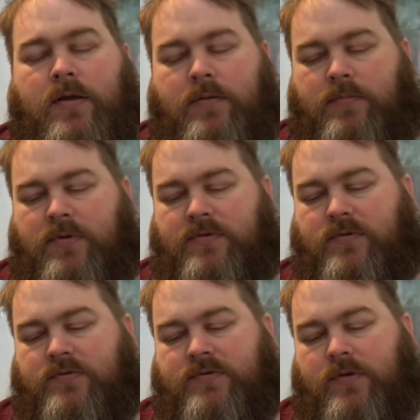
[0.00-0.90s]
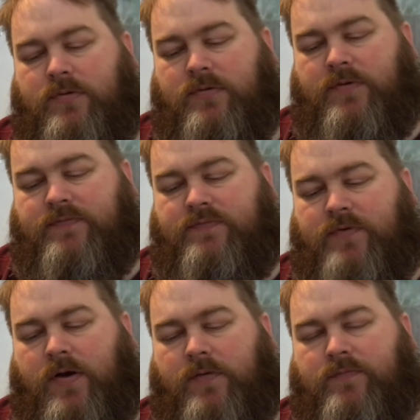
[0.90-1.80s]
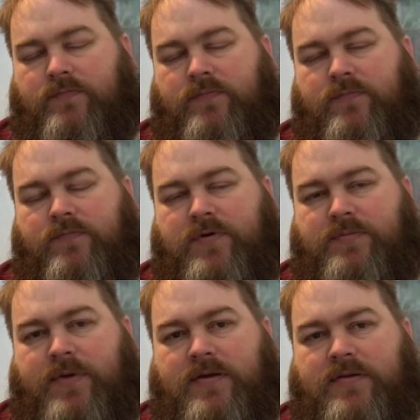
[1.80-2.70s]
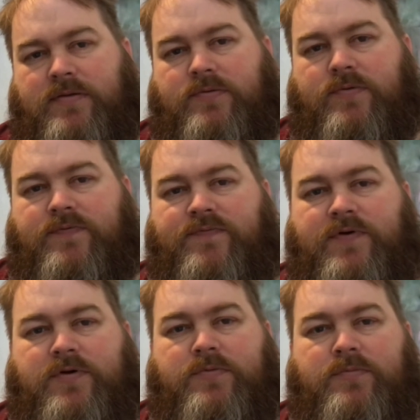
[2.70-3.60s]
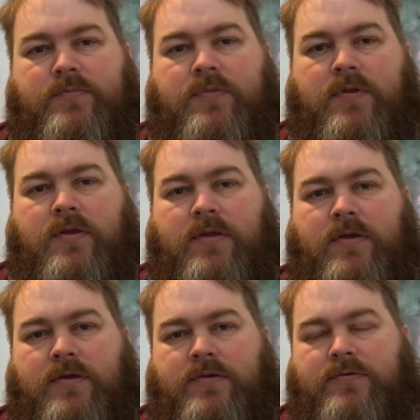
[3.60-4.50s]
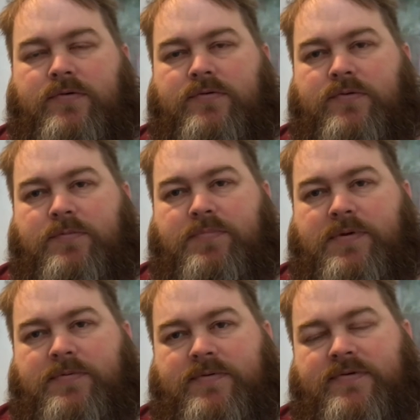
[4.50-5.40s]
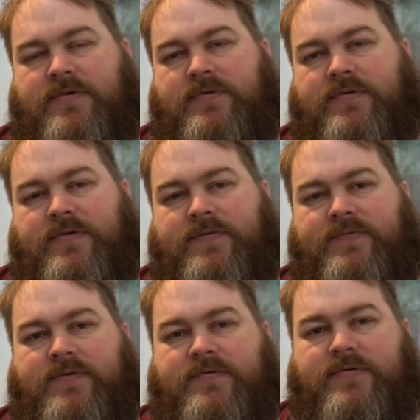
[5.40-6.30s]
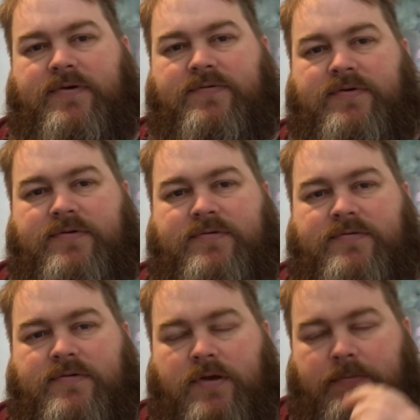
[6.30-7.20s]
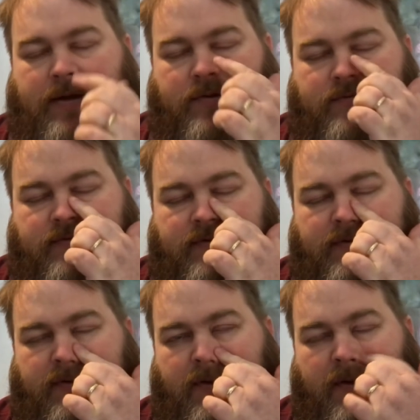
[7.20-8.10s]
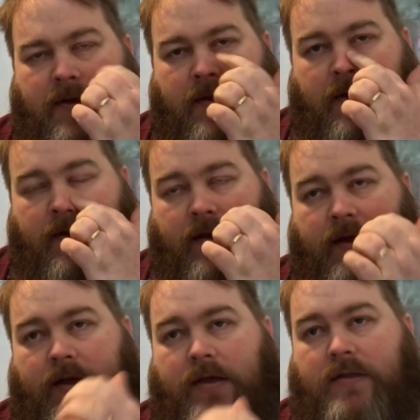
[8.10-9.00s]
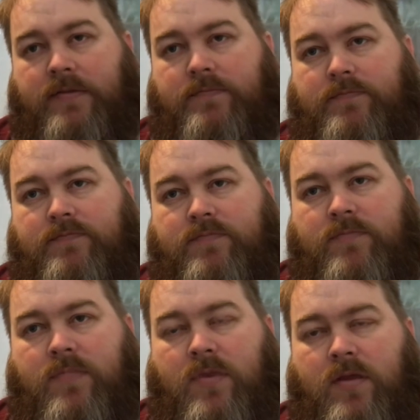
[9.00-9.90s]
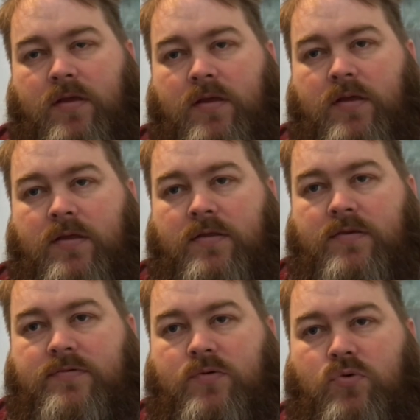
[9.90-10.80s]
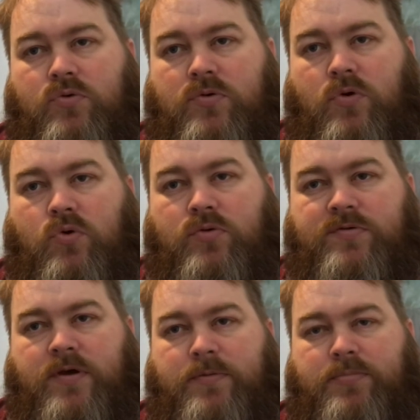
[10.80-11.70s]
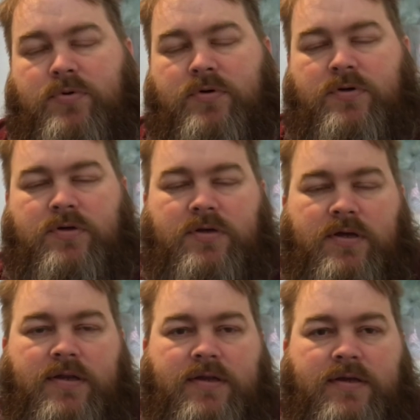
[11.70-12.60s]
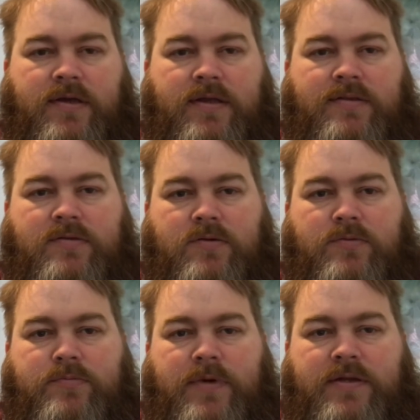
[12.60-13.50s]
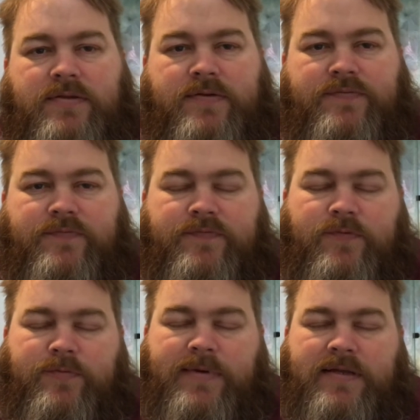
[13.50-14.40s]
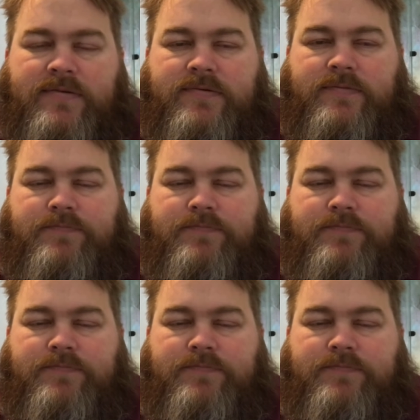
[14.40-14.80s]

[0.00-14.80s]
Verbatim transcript: but there's also, they've remade it into a film. There's also a BBC TV series about it, and there's all audio book. You can get it in Kindle, many different formats.